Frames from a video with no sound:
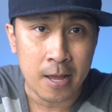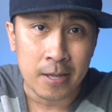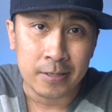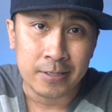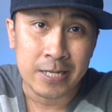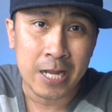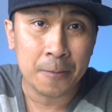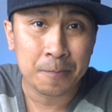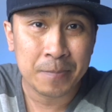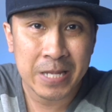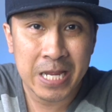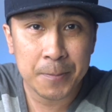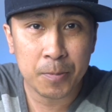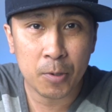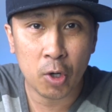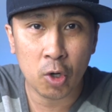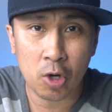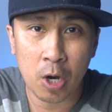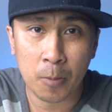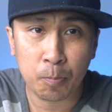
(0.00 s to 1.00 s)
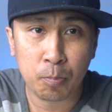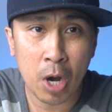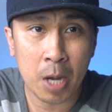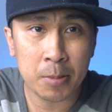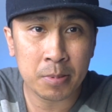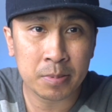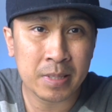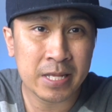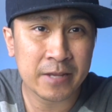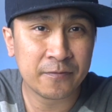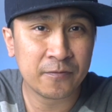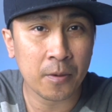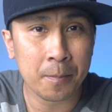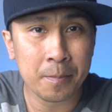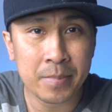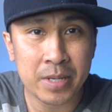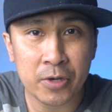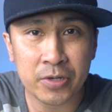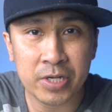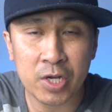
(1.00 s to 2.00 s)
Now, people are probably
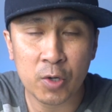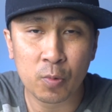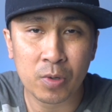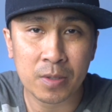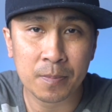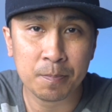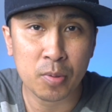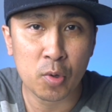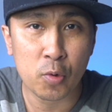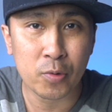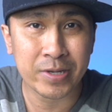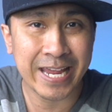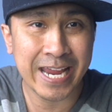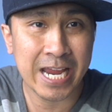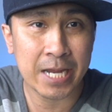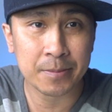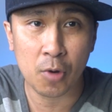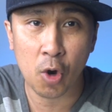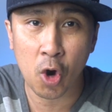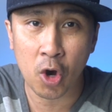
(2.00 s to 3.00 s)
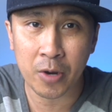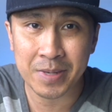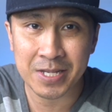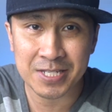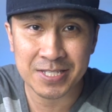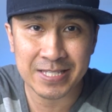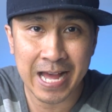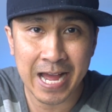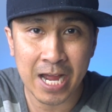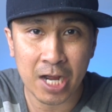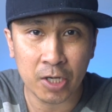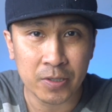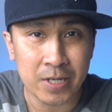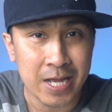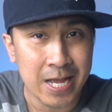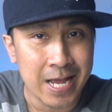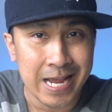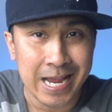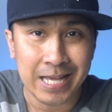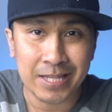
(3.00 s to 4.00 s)
familiar with boot camp Army style,
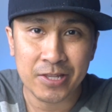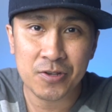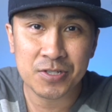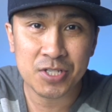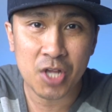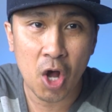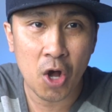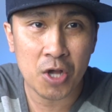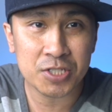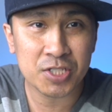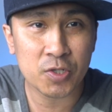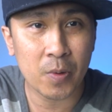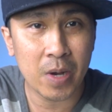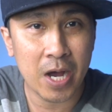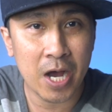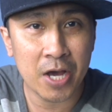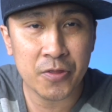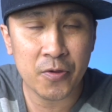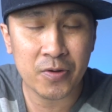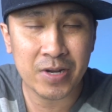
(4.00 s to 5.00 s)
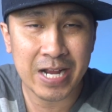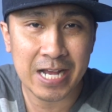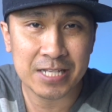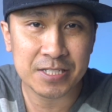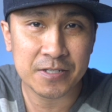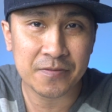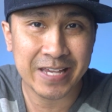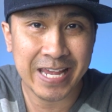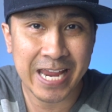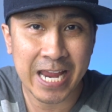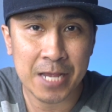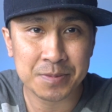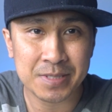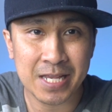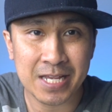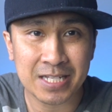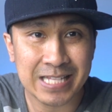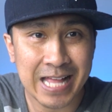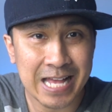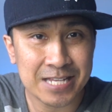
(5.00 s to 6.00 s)
and there's also other kinds of camps
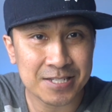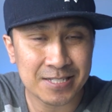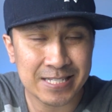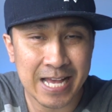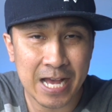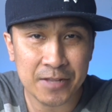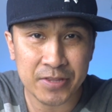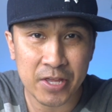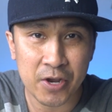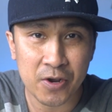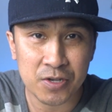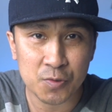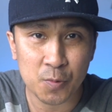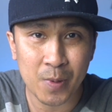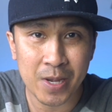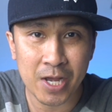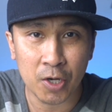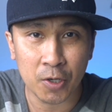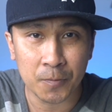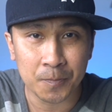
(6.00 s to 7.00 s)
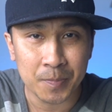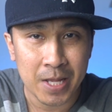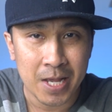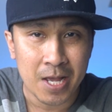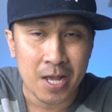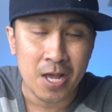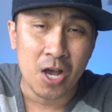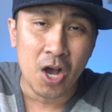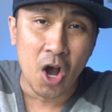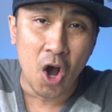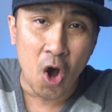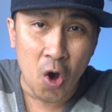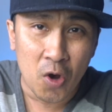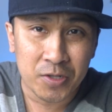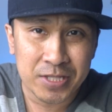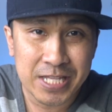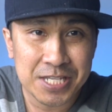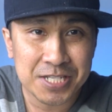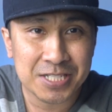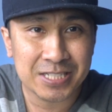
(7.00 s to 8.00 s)
and classes out there as well. All
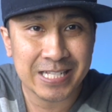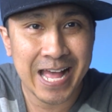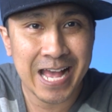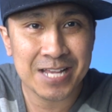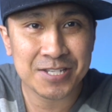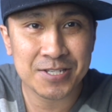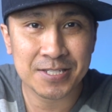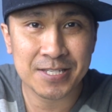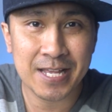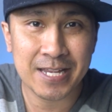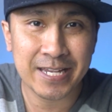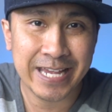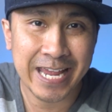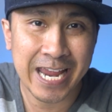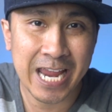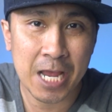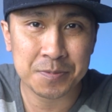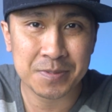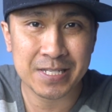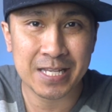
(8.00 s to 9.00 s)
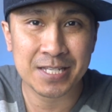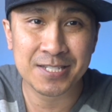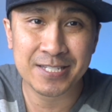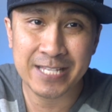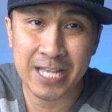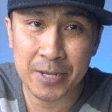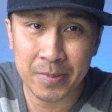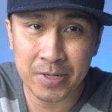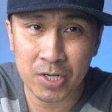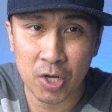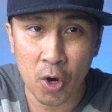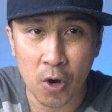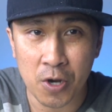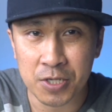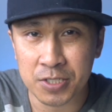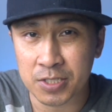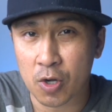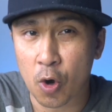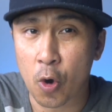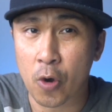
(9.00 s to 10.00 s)
these classes and camps and
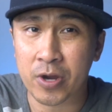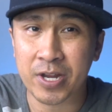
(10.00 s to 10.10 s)
seminars are